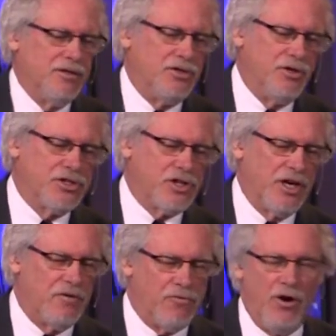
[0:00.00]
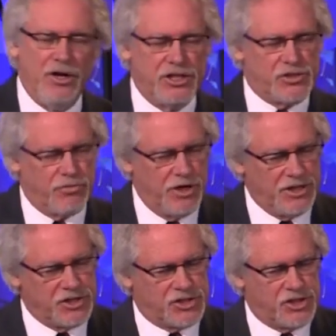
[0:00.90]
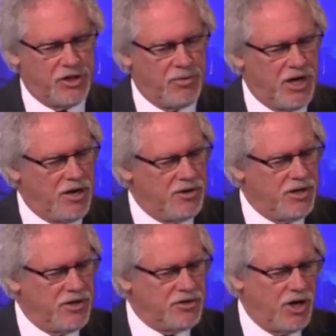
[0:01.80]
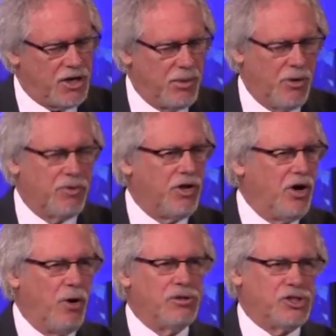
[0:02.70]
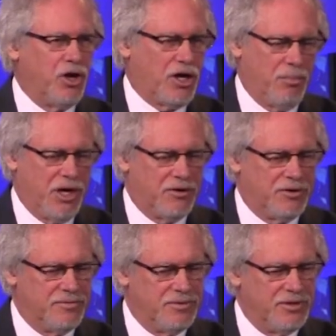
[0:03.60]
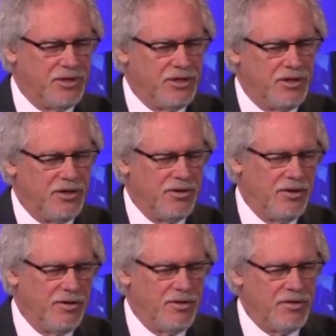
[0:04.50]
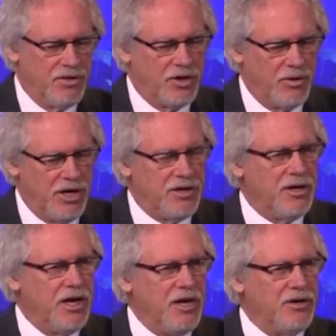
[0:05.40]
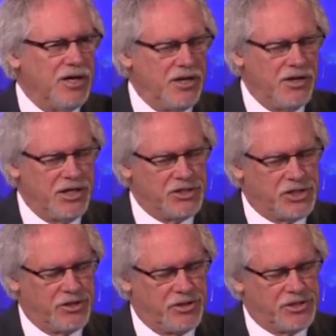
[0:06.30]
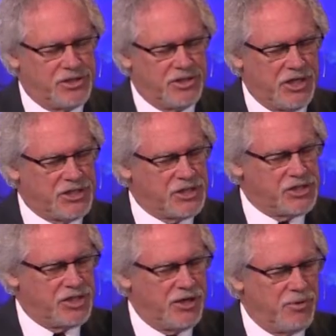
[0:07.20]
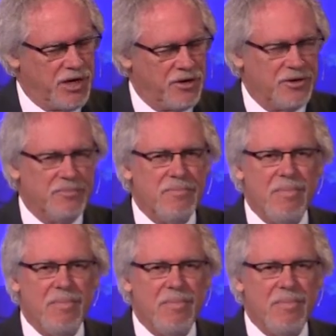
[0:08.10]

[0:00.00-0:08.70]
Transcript: 2 years later, Fong and his friends sit around and they talk about what they always talk about, the great 899 series, a Texas state record.